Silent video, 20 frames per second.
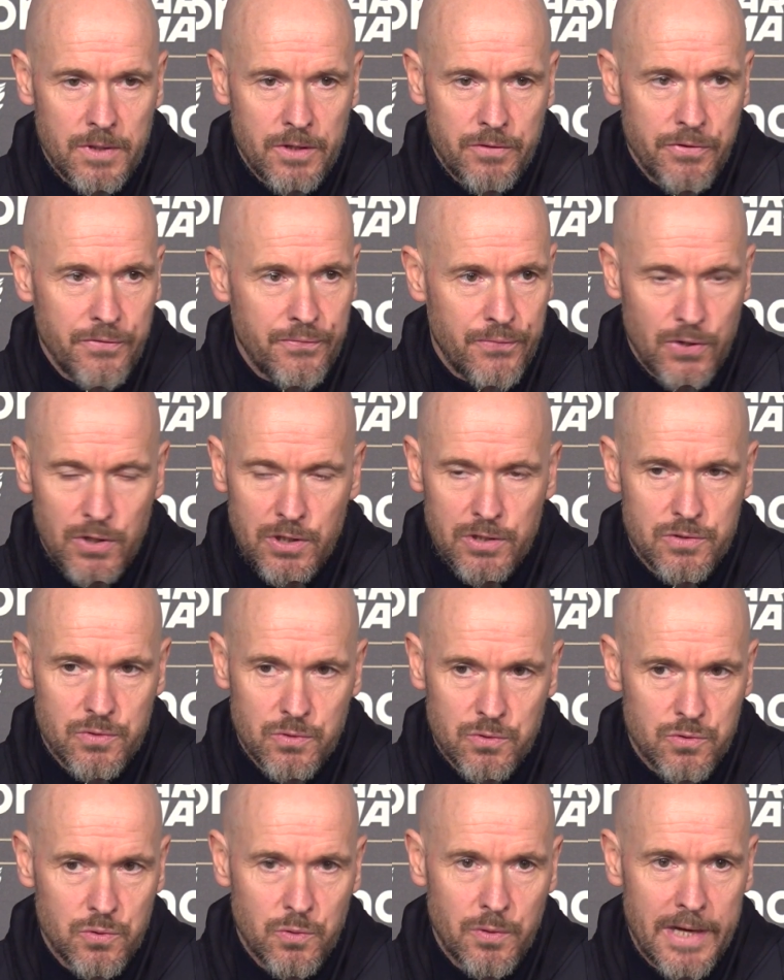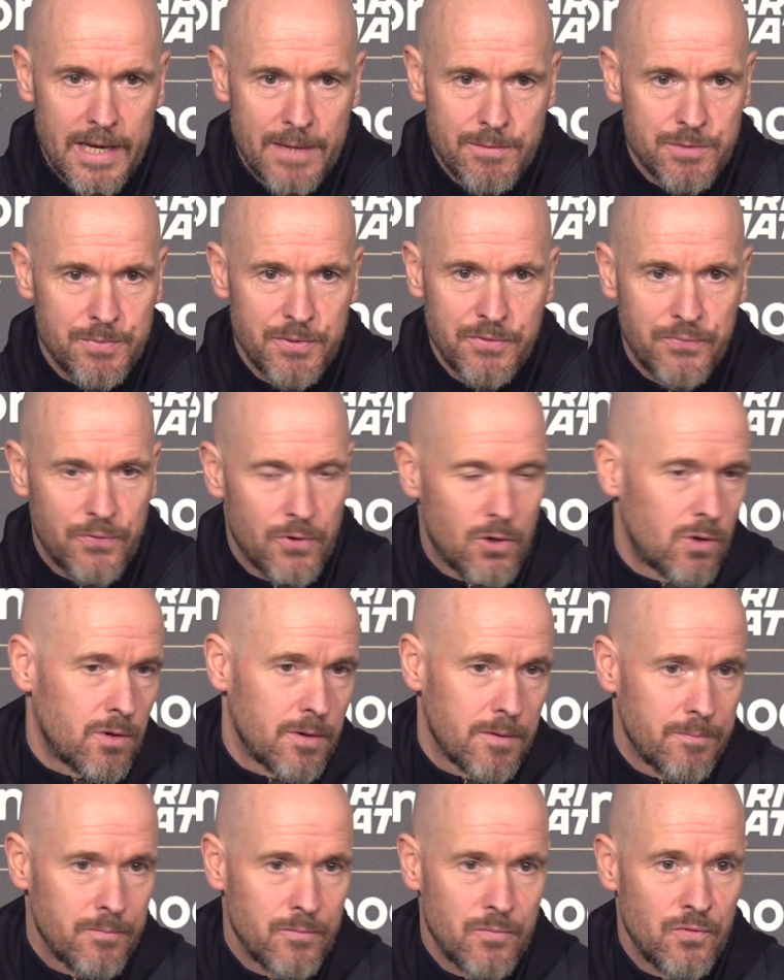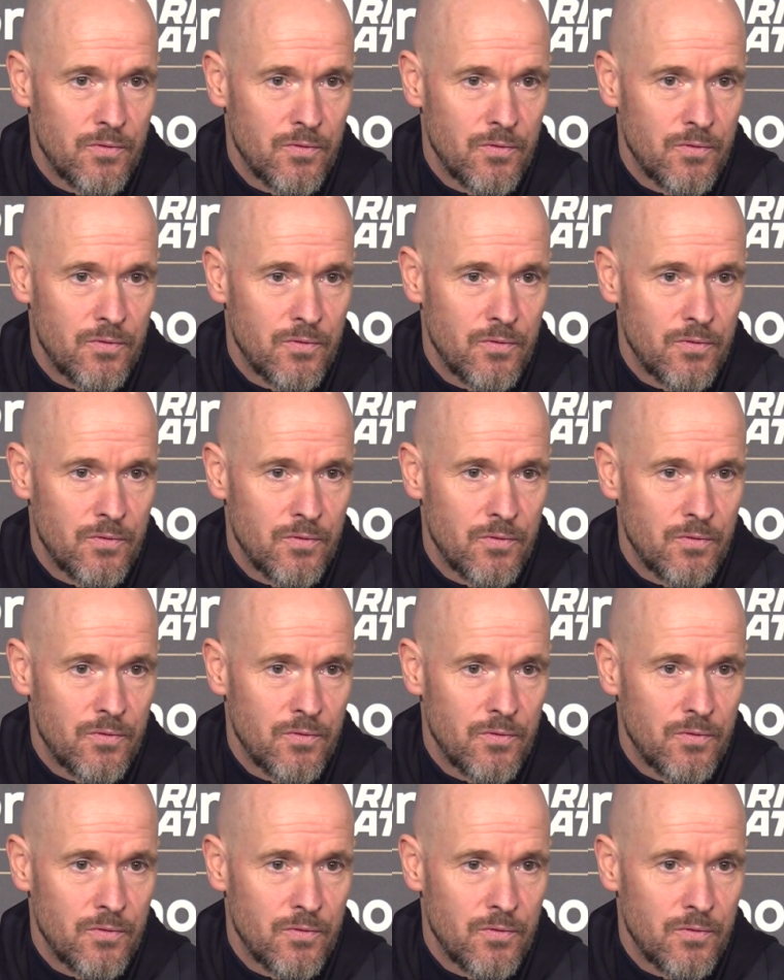refer to two games before,